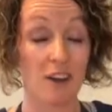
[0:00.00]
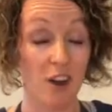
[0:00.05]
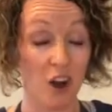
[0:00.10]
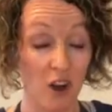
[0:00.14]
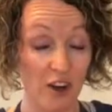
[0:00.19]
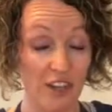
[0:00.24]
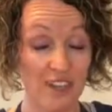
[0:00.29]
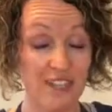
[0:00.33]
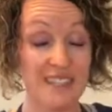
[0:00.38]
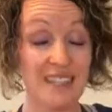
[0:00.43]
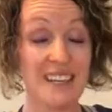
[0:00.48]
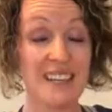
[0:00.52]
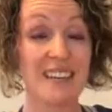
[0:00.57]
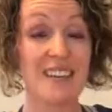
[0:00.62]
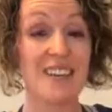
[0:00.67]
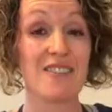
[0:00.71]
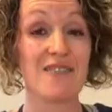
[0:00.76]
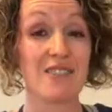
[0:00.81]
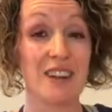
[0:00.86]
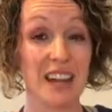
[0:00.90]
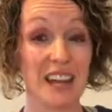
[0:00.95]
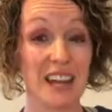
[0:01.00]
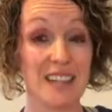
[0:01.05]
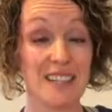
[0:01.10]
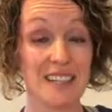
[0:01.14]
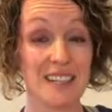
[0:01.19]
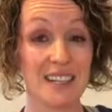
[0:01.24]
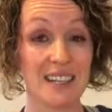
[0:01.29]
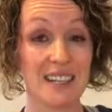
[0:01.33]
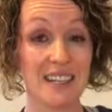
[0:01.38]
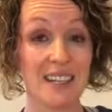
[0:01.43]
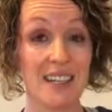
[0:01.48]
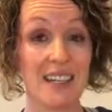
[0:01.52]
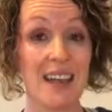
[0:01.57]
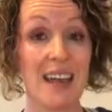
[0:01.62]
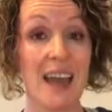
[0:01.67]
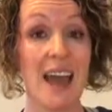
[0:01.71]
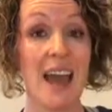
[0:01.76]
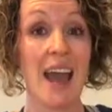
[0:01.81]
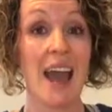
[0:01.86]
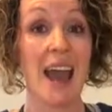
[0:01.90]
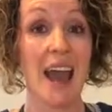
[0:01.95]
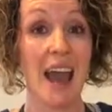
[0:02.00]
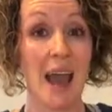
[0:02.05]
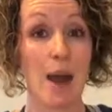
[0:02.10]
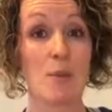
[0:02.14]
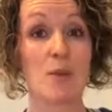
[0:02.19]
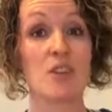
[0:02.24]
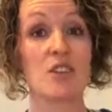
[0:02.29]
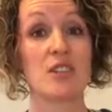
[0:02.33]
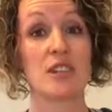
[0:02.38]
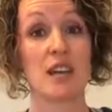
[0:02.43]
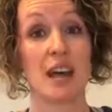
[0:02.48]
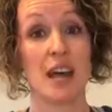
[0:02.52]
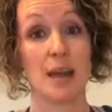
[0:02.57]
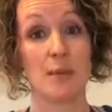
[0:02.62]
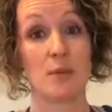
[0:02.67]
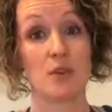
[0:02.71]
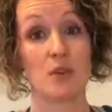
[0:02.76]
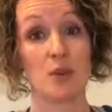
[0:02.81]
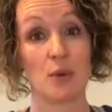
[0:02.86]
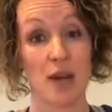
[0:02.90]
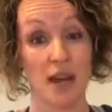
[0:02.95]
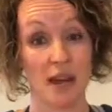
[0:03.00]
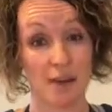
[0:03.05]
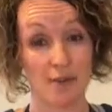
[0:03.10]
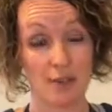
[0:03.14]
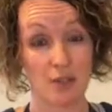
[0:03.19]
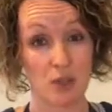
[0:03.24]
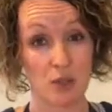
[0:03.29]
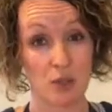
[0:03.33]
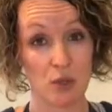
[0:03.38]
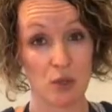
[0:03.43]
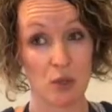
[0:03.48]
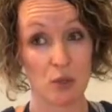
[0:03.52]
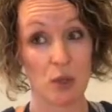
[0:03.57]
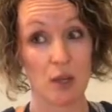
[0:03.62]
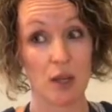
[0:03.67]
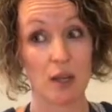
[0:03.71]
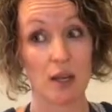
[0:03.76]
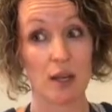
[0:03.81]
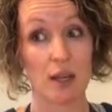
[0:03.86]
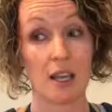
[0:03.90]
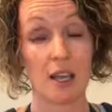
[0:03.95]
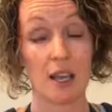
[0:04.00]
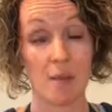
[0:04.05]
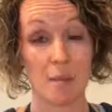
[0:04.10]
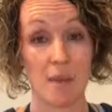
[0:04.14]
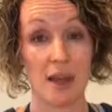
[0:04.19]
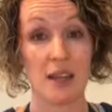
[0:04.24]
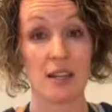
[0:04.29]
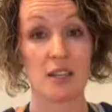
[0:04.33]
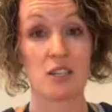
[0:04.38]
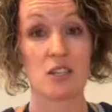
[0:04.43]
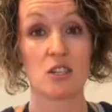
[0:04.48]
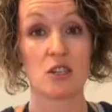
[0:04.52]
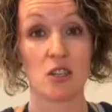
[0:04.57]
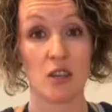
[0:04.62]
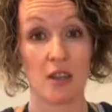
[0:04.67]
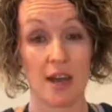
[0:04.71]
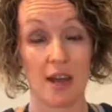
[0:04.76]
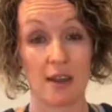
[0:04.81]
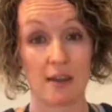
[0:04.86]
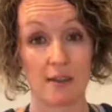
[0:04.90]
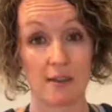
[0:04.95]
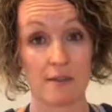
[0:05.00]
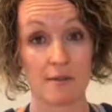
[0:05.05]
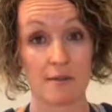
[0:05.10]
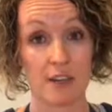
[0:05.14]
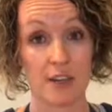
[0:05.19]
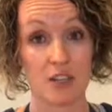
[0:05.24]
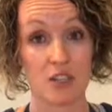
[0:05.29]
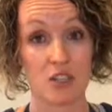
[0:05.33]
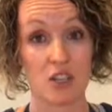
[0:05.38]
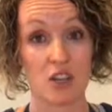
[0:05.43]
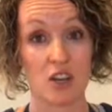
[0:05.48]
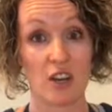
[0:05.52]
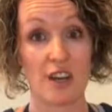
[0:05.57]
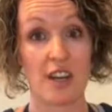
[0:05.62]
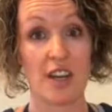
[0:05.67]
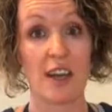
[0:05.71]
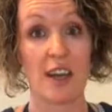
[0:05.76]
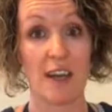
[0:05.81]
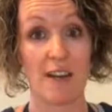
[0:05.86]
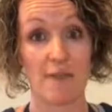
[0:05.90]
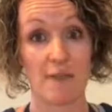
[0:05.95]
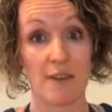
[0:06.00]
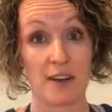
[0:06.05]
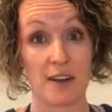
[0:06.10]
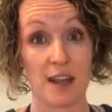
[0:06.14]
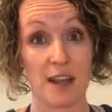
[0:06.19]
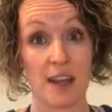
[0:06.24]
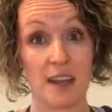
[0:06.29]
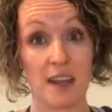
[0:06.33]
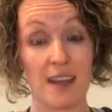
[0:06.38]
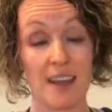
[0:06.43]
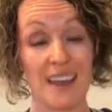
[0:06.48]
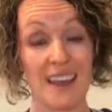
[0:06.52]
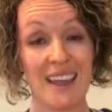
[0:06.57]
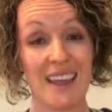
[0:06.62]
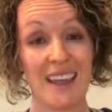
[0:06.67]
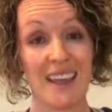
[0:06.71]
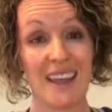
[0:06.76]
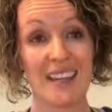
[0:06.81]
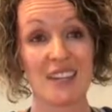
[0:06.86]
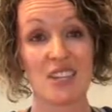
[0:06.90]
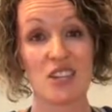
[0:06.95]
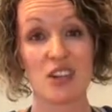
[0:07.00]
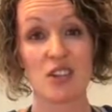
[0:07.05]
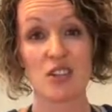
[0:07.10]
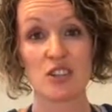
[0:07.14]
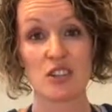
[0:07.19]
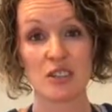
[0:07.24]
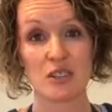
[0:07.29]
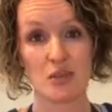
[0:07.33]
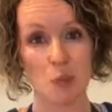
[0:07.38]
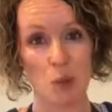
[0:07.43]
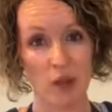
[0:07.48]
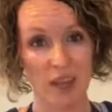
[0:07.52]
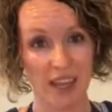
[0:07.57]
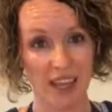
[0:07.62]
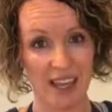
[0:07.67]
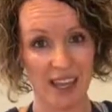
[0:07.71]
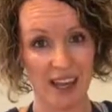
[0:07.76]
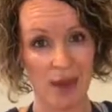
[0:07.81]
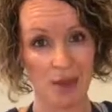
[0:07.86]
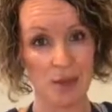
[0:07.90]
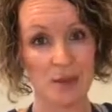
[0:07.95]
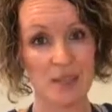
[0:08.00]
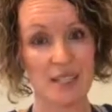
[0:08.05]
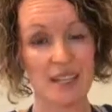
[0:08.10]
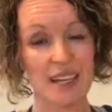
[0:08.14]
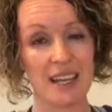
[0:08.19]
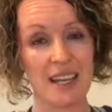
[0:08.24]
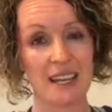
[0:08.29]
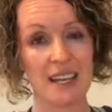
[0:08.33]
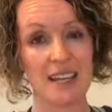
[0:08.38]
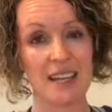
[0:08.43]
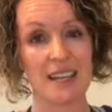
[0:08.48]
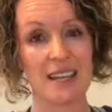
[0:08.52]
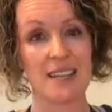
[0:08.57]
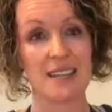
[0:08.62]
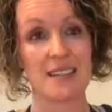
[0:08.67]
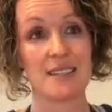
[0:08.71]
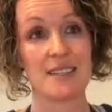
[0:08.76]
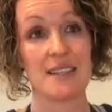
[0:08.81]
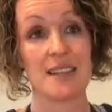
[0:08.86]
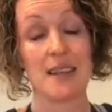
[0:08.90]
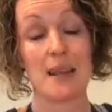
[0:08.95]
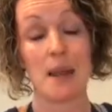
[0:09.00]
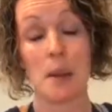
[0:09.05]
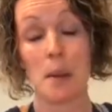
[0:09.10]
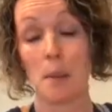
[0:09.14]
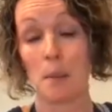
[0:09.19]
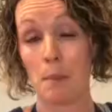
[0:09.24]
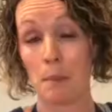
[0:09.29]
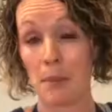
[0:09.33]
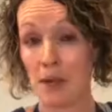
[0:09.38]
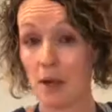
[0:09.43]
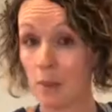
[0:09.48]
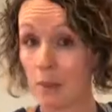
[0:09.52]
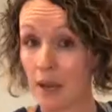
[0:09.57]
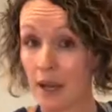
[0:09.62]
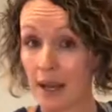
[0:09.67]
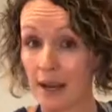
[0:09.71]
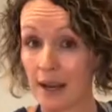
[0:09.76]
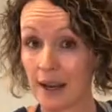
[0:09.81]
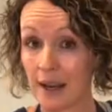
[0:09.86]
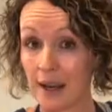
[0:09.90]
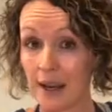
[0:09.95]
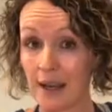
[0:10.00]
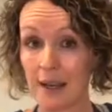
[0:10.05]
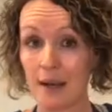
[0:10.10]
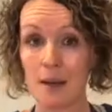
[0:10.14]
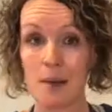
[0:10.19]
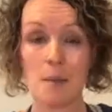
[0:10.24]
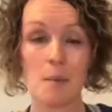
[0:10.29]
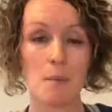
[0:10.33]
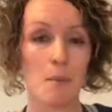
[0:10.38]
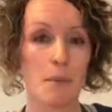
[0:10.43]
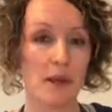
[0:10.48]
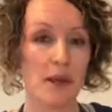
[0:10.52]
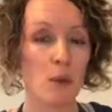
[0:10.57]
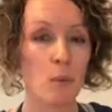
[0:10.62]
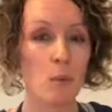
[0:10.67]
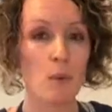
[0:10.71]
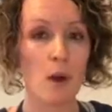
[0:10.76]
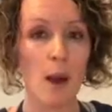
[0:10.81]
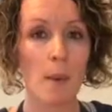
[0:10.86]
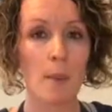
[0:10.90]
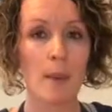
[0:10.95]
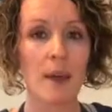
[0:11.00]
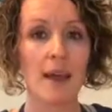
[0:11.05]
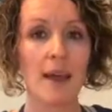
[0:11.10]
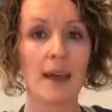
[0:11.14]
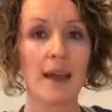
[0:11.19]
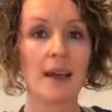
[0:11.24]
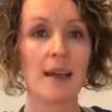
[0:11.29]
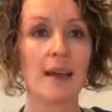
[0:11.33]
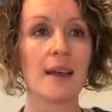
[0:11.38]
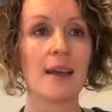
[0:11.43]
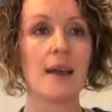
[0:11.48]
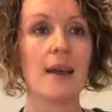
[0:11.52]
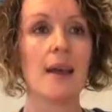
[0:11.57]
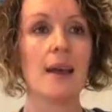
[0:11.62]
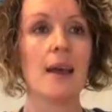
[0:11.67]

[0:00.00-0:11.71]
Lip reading: honestly and realistically, how much time do you have to commit to your health and fitness journey every day? And it's not just working out, it is meal planning, meal prepping,